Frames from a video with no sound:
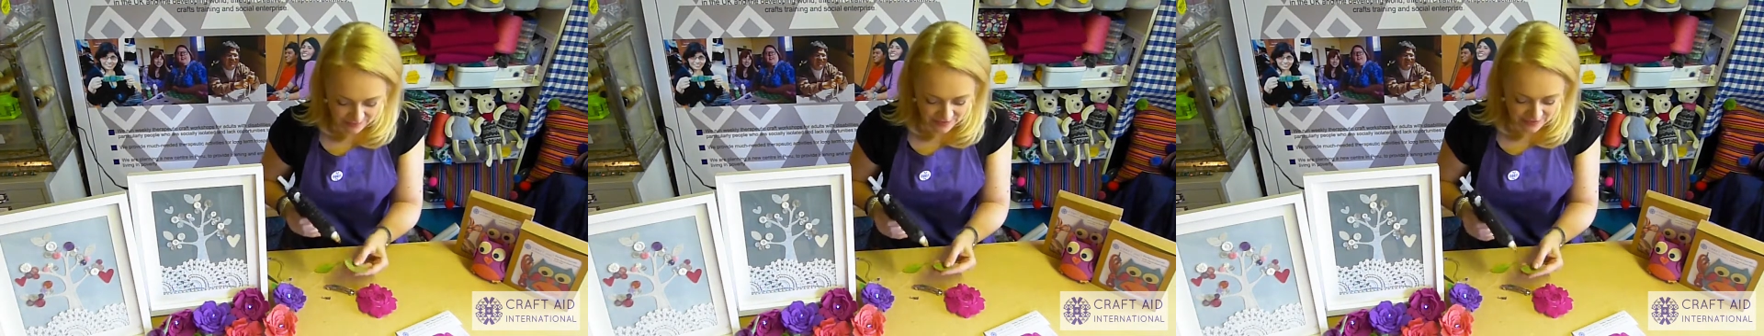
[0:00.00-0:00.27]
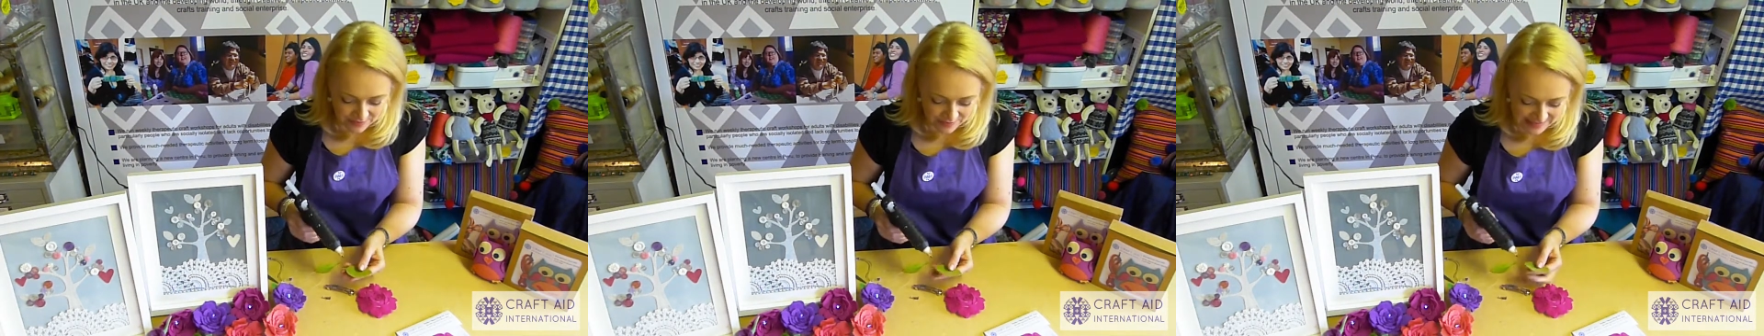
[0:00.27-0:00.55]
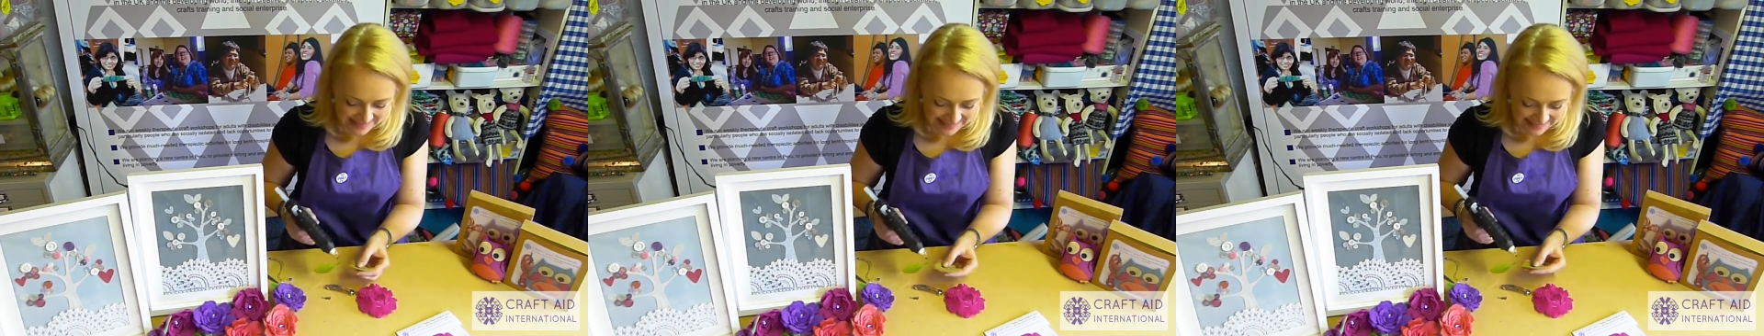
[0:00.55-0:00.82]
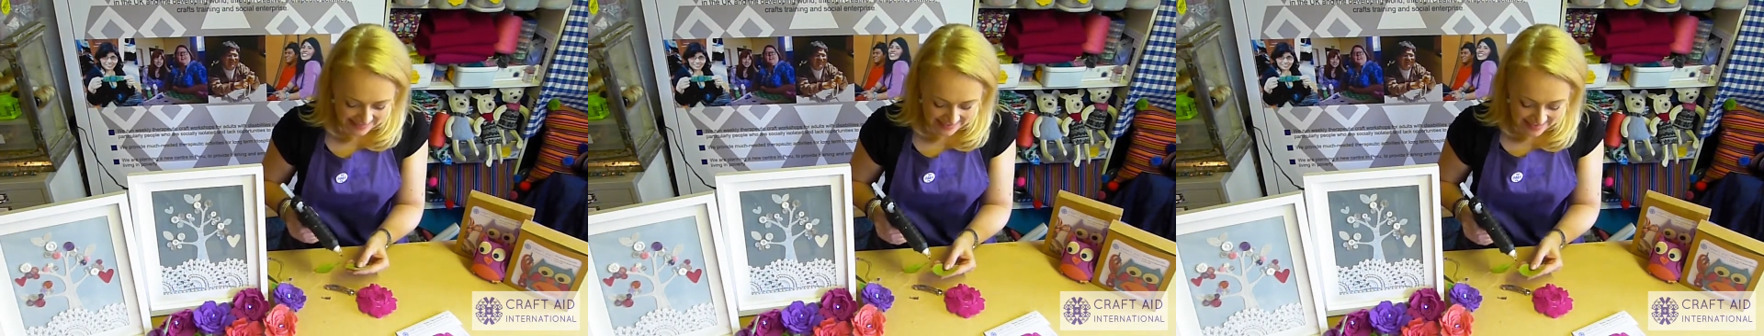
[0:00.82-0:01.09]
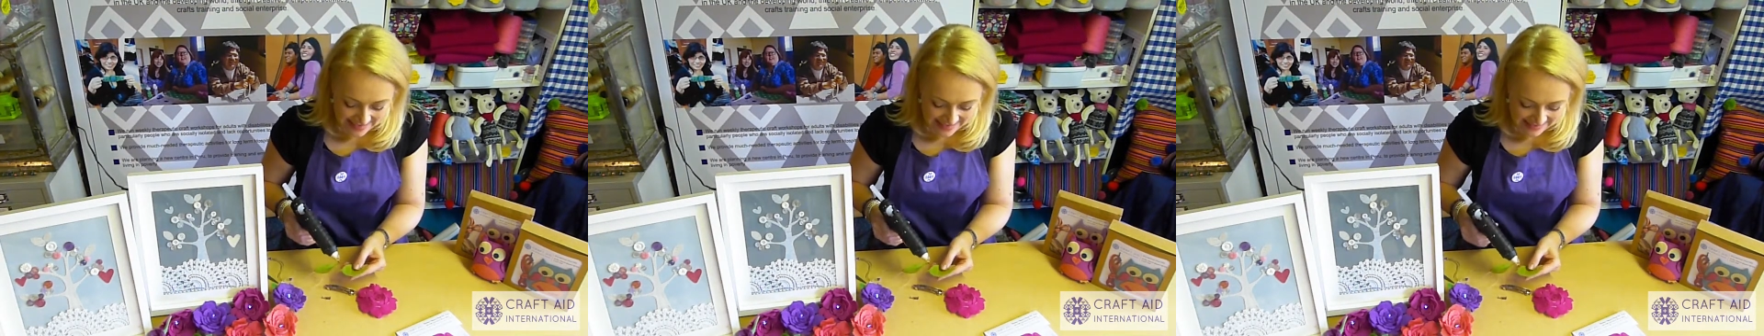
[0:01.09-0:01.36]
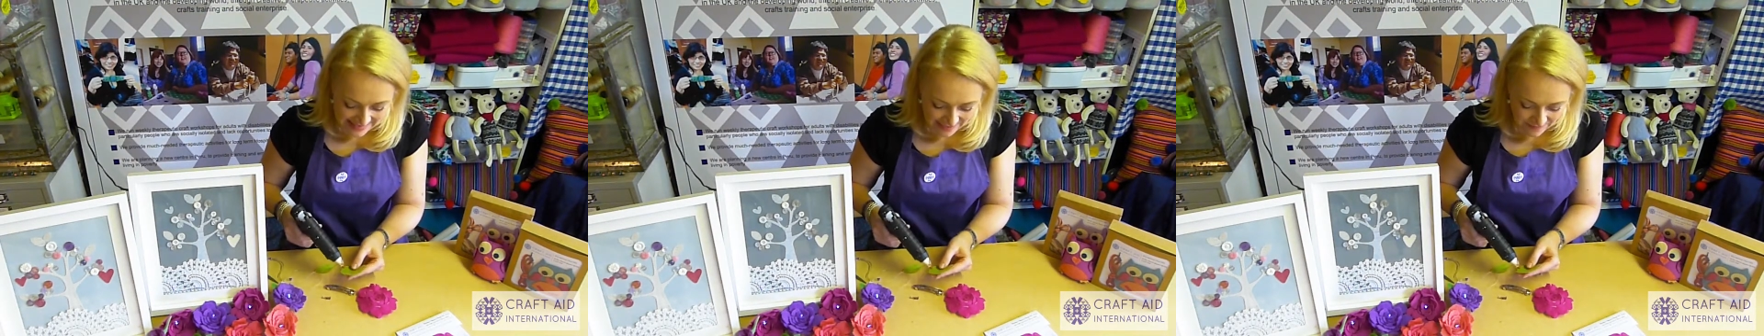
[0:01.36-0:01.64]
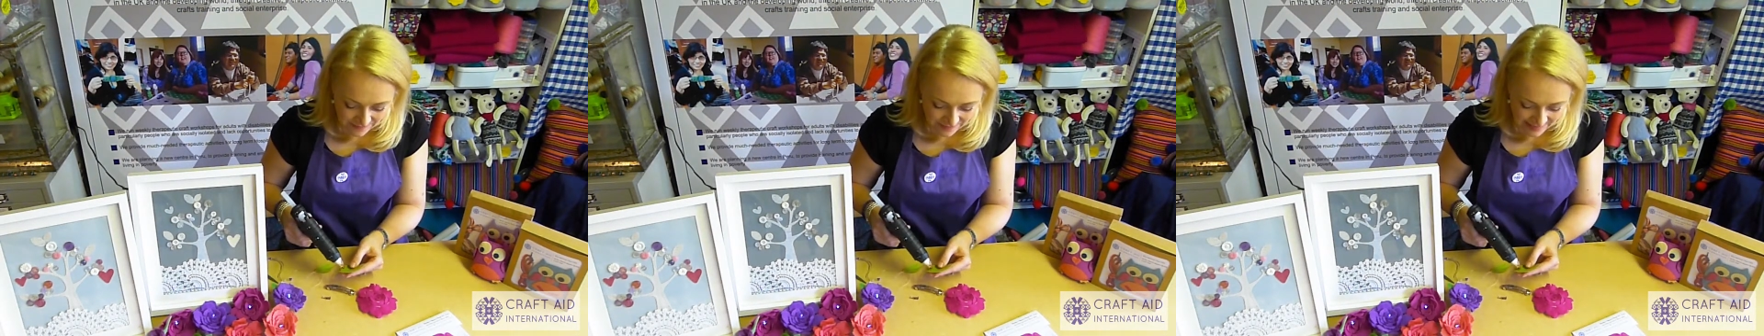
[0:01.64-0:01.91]
if you didn't want to stitch it.
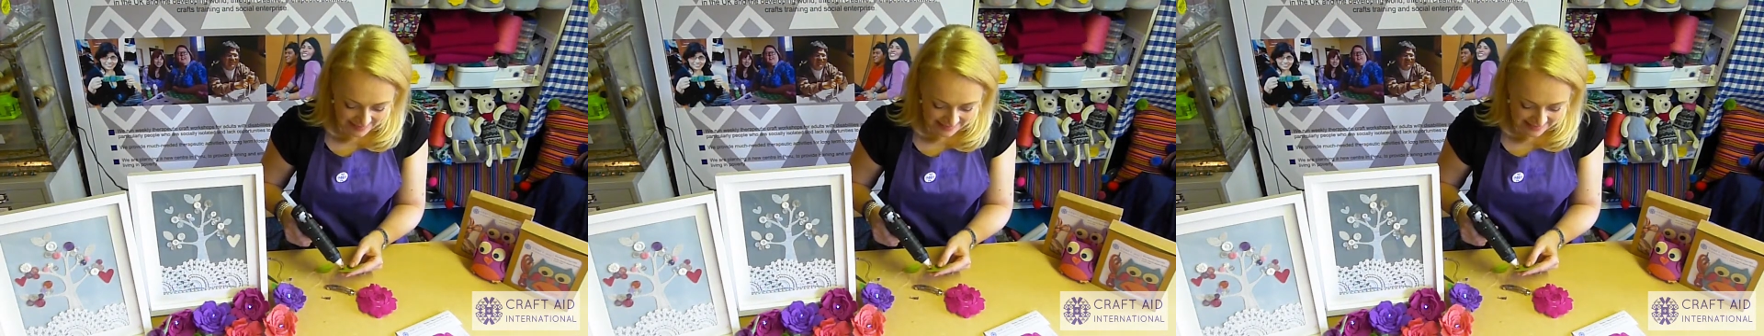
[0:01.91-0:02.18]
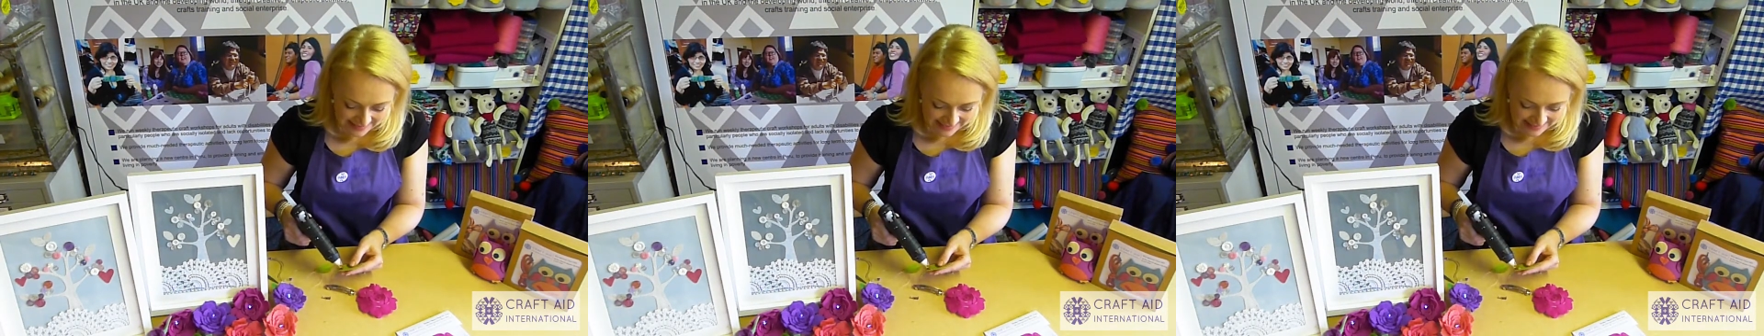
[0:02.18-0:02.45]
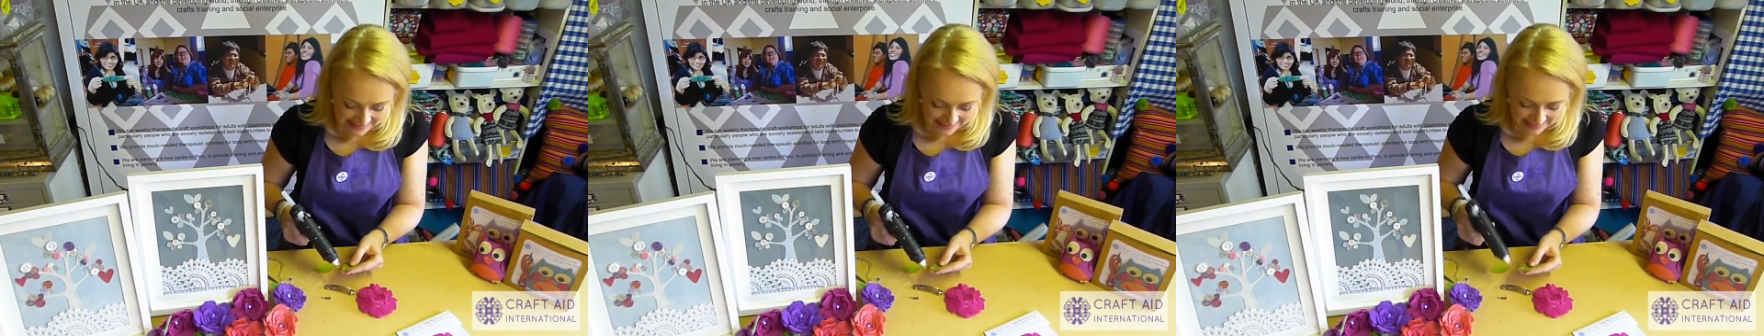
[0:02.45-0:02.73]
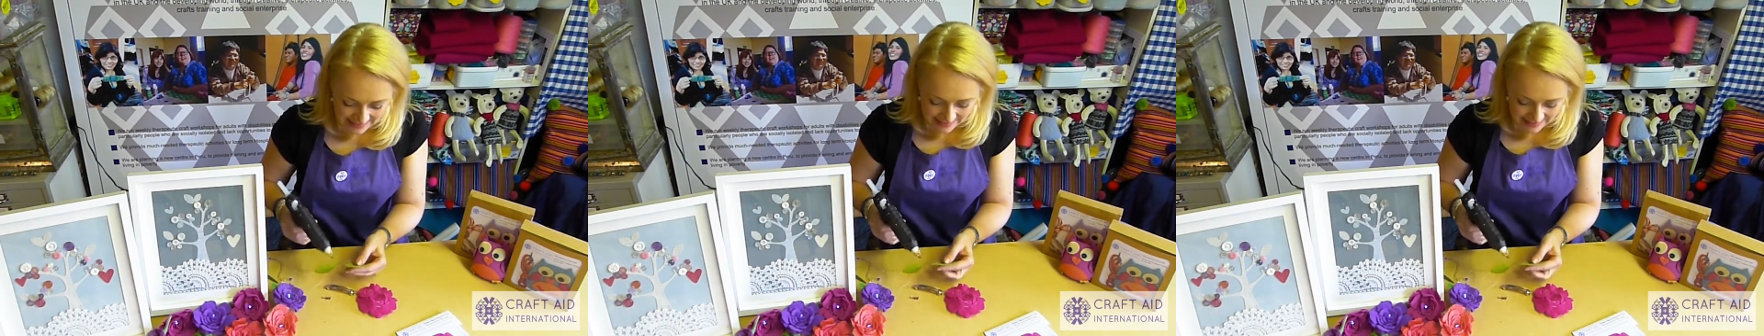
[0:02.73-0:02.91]
So let's just